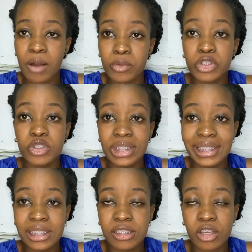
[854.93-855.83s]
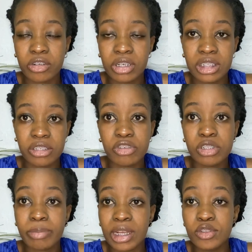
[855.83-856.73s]
unique, not really
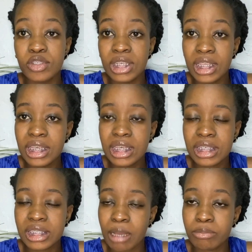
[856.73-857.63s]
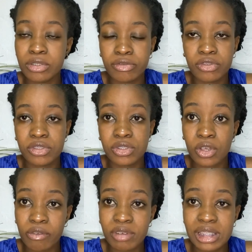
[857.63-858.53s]
different, but unique types of
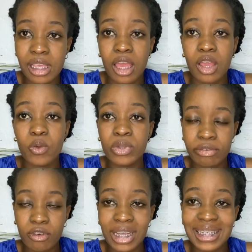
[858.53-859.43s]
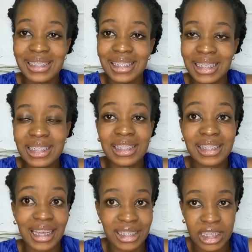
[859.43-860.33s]
service. We've got edictal
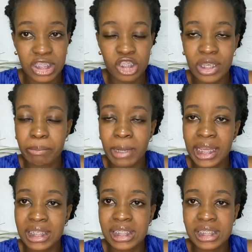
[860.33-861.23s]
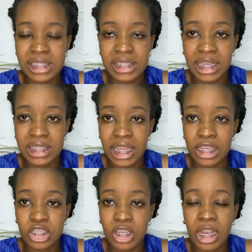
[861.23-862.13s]
citation. So by edictal
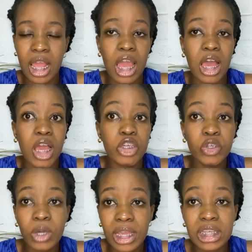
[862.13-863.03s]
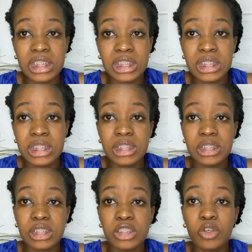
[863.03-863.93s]
citation, you are in
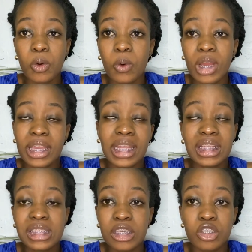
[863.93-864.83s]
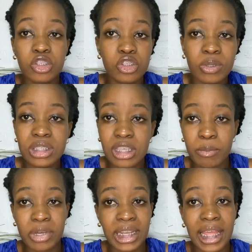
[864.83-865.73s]
let's say you're suing
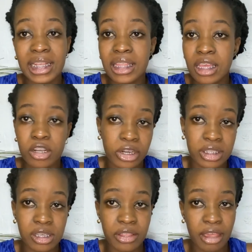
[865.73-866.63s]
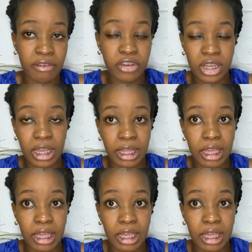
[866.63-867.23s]
someone and they're not in South Africa.